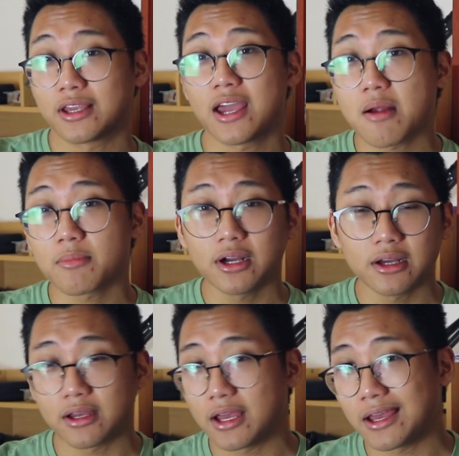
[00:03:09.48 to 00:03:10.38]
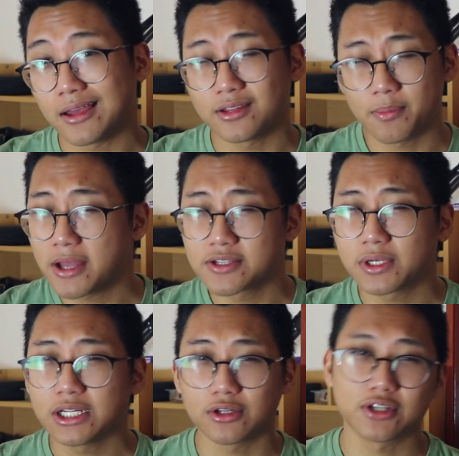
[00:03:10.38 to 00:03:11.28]
camera. It depends
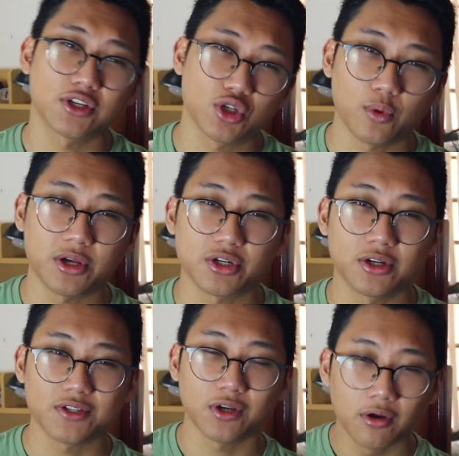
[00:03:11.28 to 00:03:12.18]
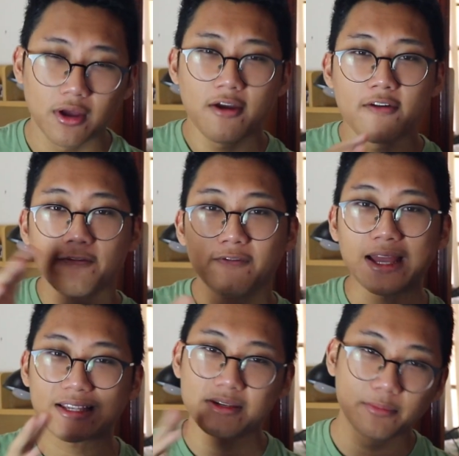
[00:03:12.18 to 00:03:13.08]
really on the situation, so
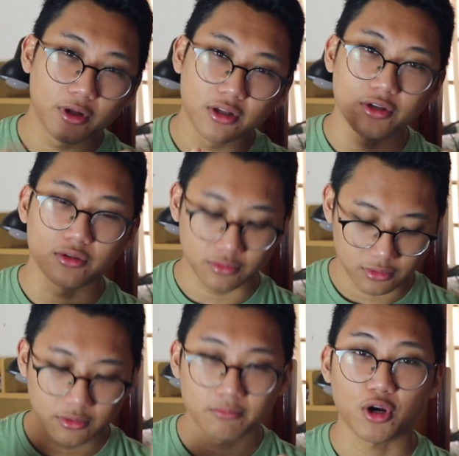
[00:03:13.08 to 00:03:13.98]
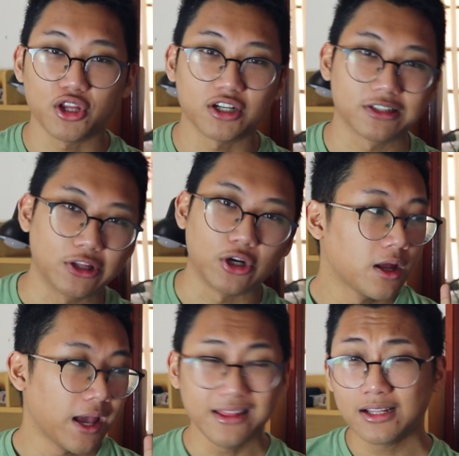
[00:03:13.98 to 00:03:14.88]
flexible yung product na to.
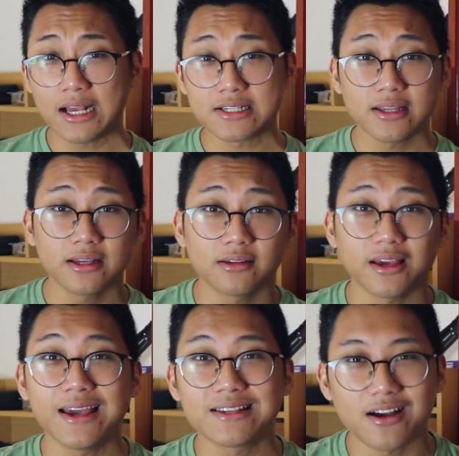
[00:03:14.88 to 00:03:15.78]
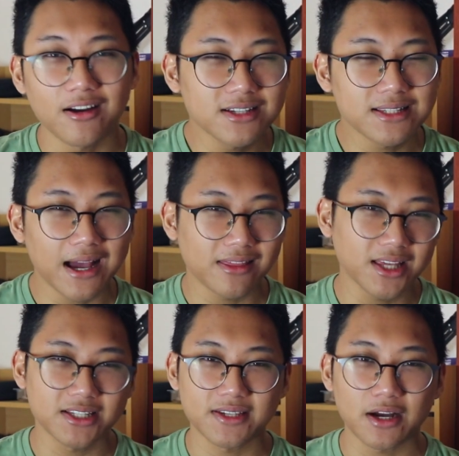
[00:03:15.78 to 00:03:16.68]
And the last thing is, honestly, I
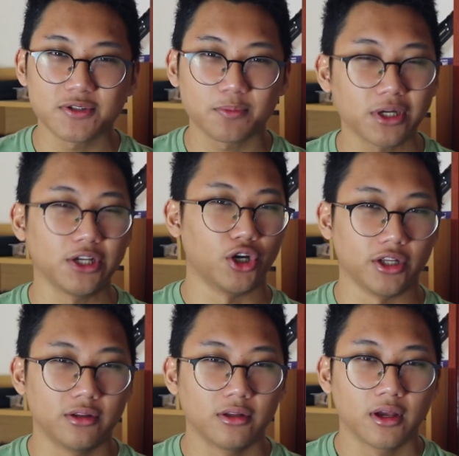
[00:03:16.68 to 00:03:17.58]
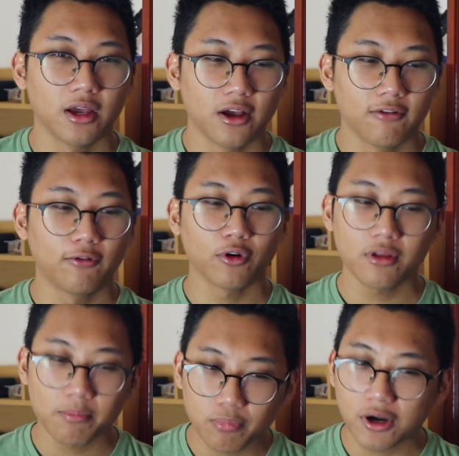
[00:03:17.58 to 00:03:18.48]
think it sounds pretty good. For
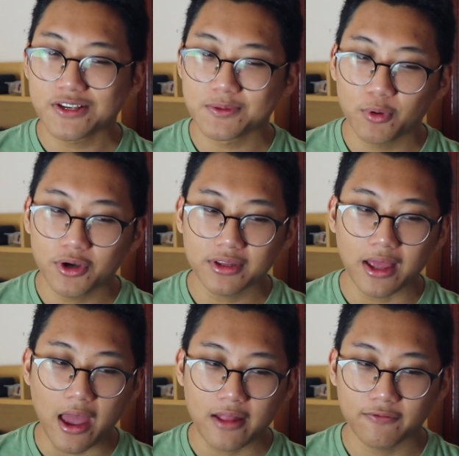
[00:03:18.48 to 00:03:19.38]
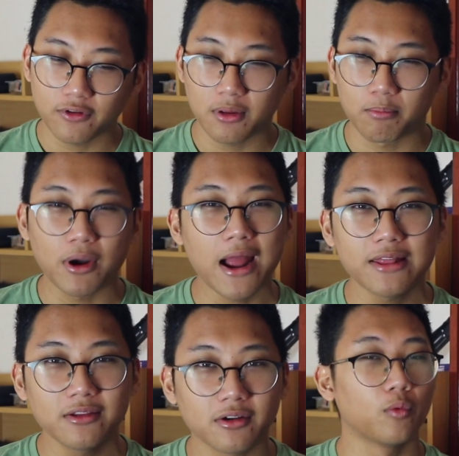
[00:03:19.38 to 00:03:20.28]
the price point and for the
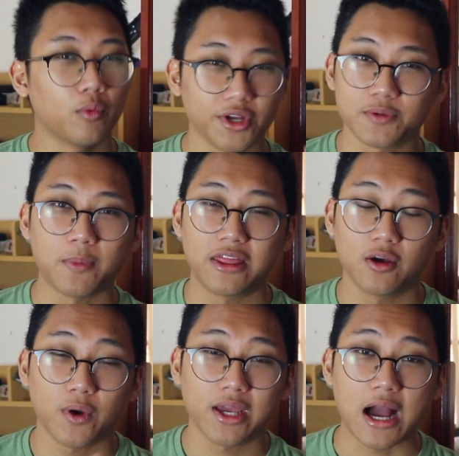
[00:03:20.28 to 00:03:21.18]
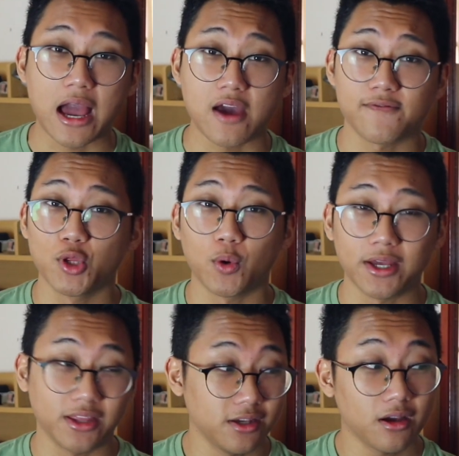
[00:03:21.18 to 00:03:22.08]
brand, which by the way I have no
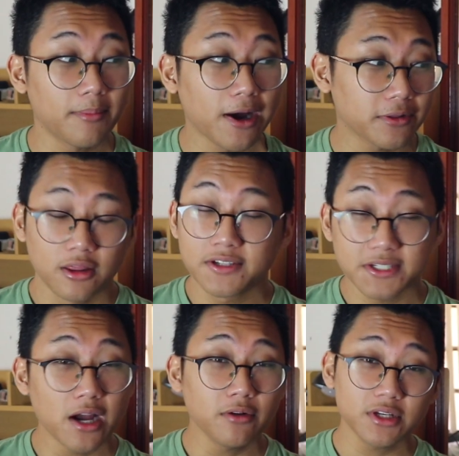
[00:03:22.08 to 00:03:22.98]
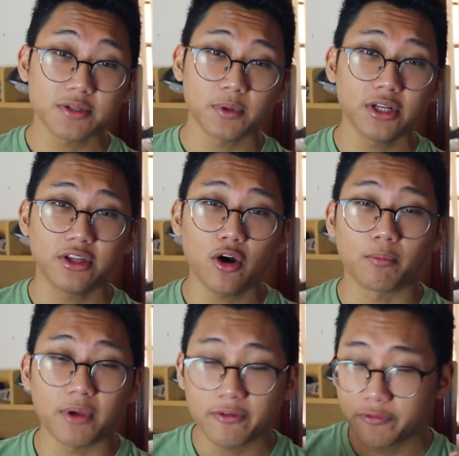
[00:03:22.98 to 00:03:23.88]
idea about, the sound is pretty
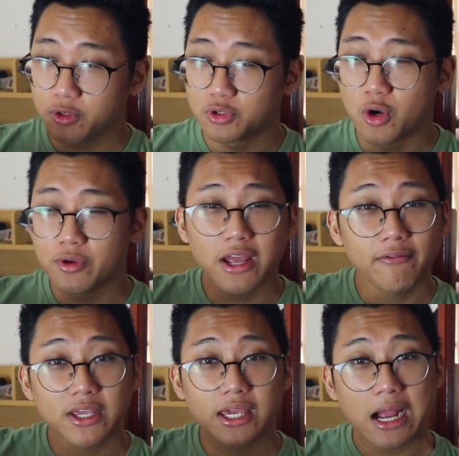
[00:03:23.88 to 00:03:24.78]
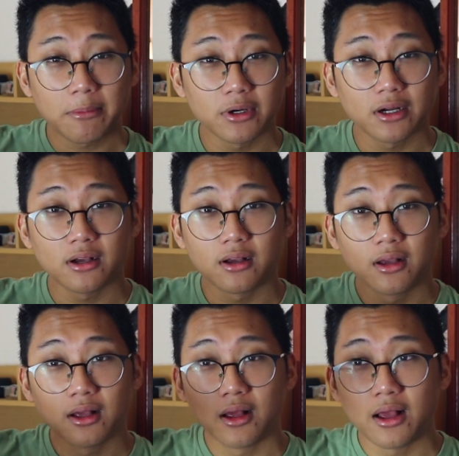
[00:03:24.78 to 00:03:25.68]
dope. If you don't have a camera
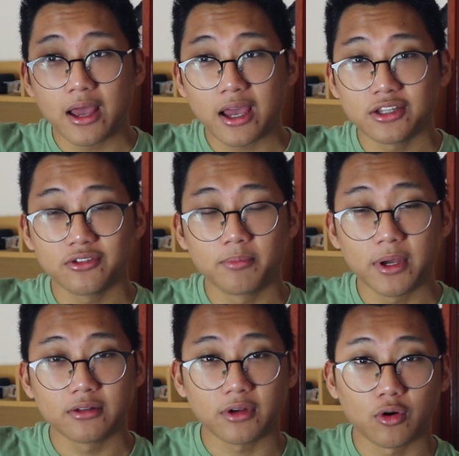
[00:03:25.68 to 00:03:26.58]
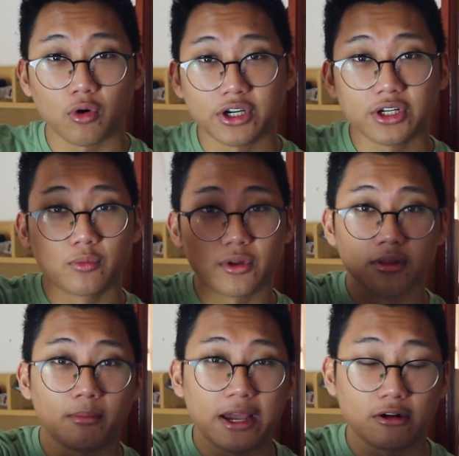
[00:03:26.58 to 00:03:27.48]
and you've been recording with
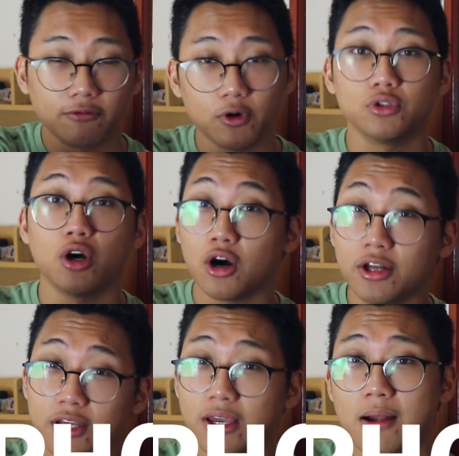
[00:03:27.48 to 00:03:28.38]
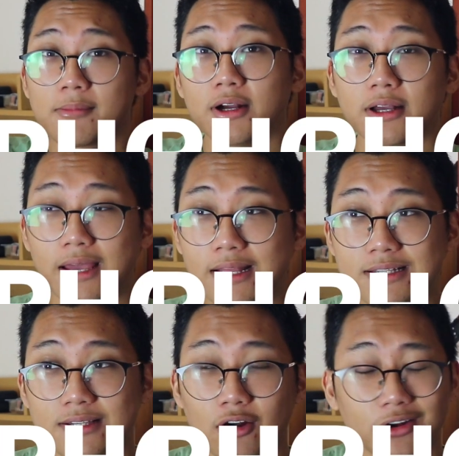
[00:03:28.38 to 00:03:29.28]
the microphone on the camera,
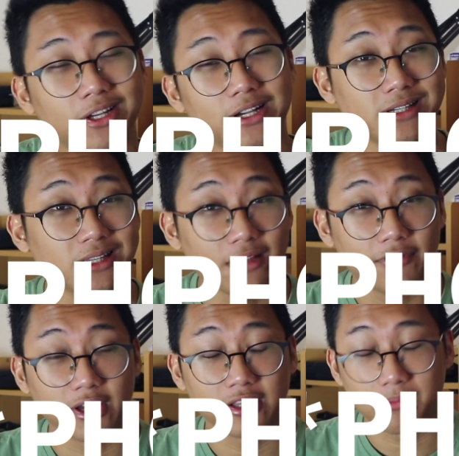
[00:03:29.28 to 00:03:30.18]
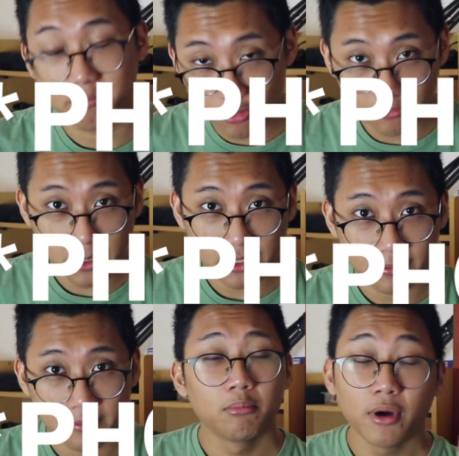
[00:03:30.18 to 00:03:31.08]
it's already a significant improvement.
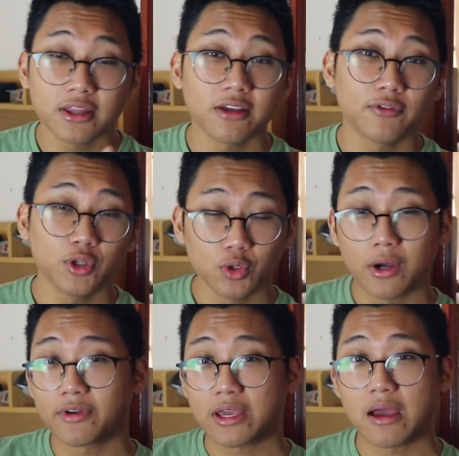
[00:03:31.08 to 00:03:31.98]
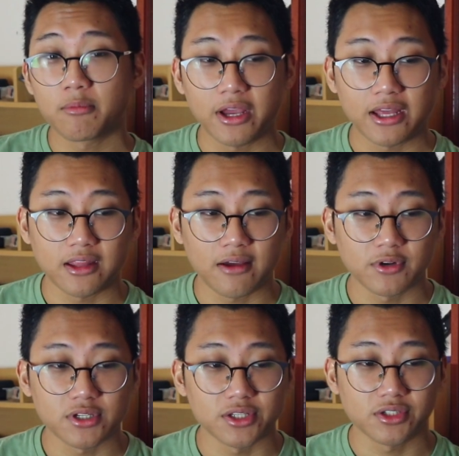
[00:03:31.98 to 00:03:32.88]
But if you do have a camera and
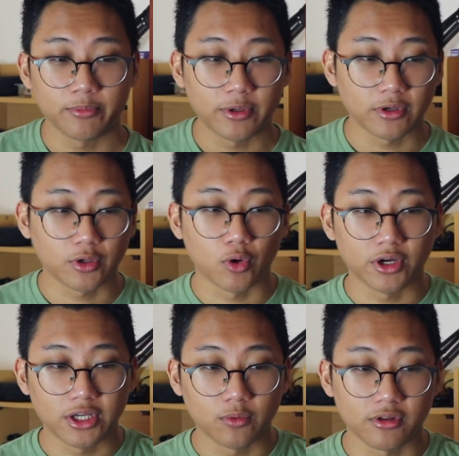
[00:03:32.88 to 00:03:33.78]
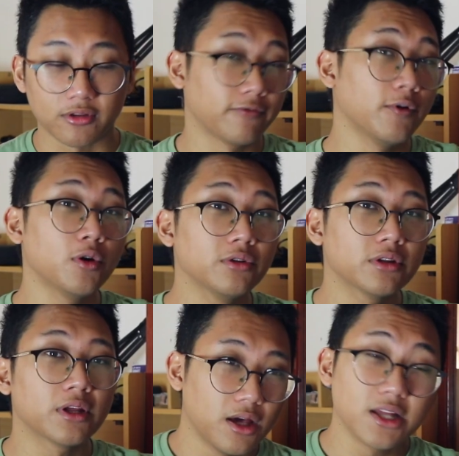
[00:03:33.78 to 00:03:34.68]
ever since you've been recording with a phone,
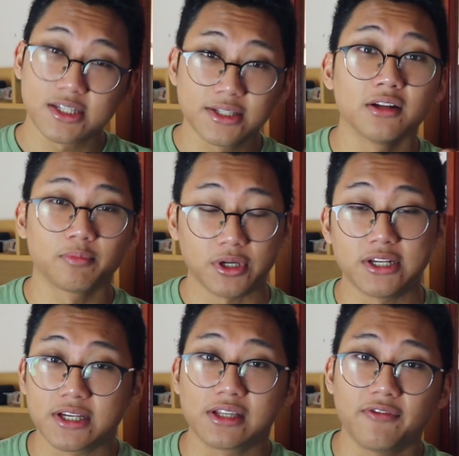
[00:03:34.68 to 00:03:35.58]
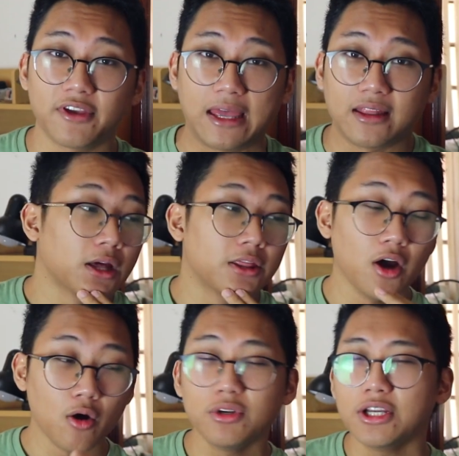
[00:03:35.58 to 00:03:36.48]
it's still pretty significant.
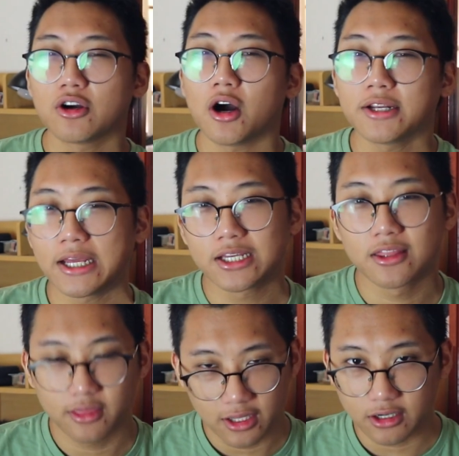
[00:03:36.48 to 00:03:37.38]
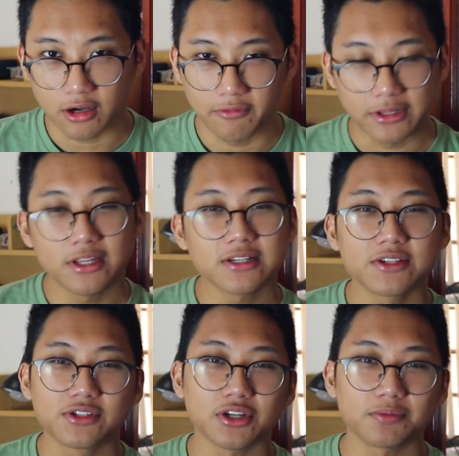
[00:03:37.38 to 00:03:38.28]
The only con I could think of, and this
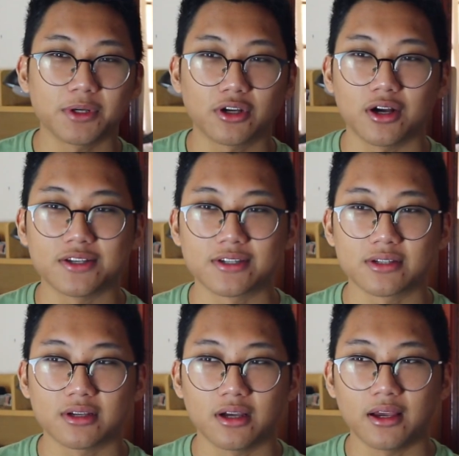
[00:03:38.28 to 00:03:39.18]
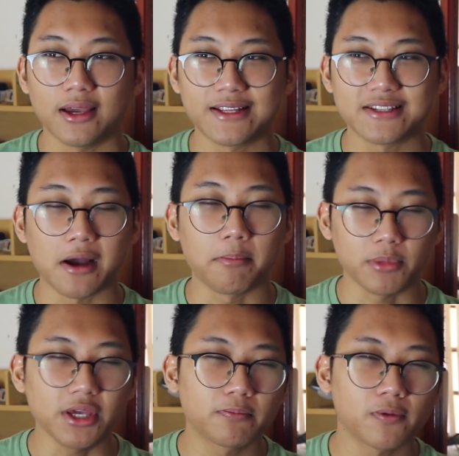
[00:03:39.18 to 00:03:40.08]
is just because it's a
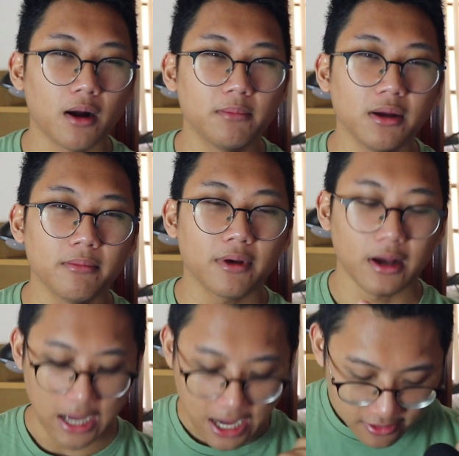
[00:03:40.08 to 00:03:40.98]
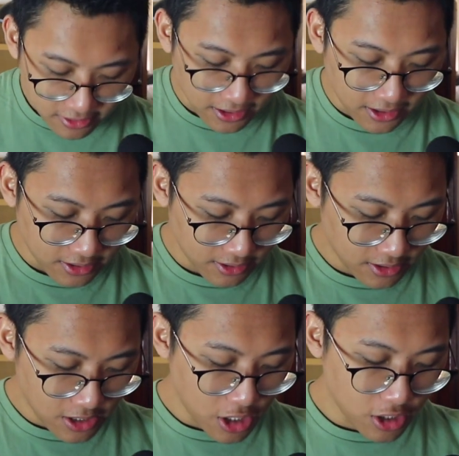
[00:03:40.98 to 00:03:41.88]
me problem, I think
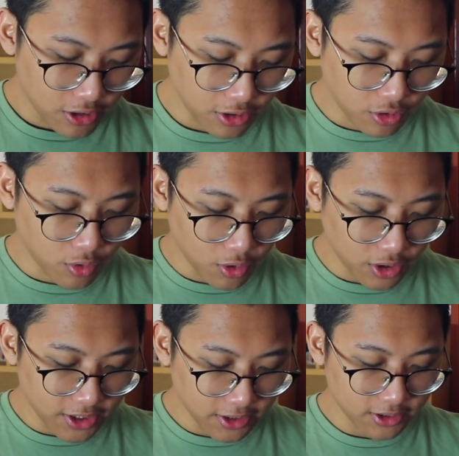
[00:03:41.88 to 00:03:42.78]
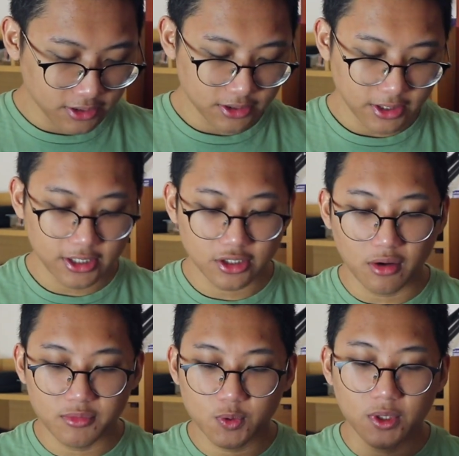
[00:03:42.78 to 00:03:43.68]
the cord it
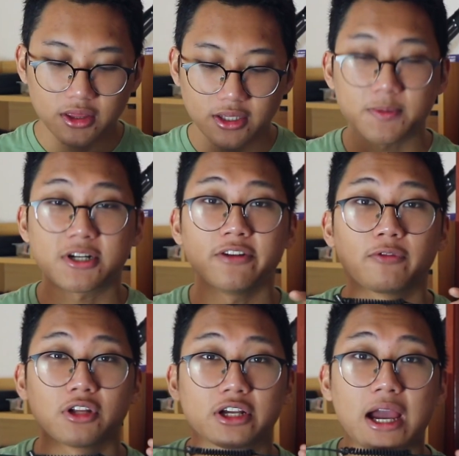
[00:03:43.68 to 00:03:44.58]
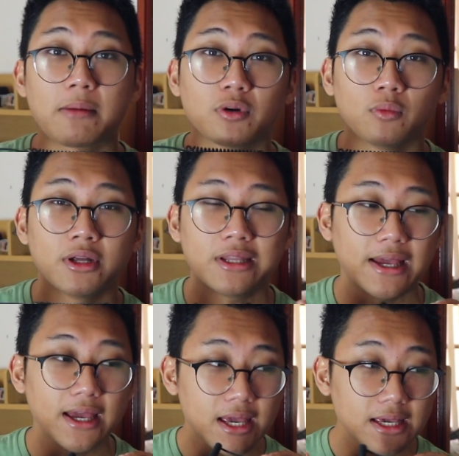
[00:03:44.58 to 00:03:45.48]
comes with, especially for the camera one,
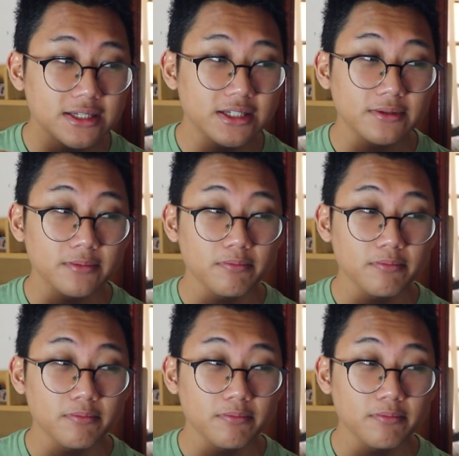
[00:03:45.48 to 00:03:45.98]
is